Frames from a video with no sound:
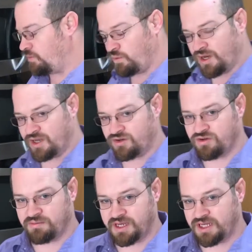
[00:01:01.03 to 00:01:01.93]
when I
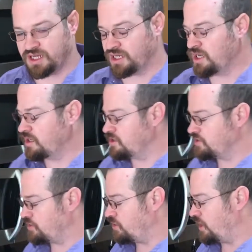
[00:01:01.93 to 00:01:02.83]
do make it.
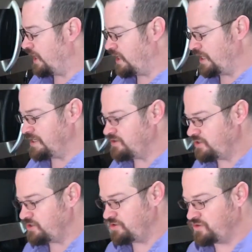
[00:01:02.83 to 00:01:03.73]
So I like to
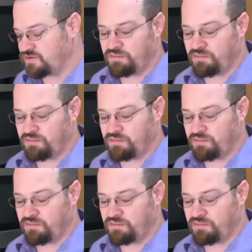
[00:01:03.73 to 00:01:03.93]
use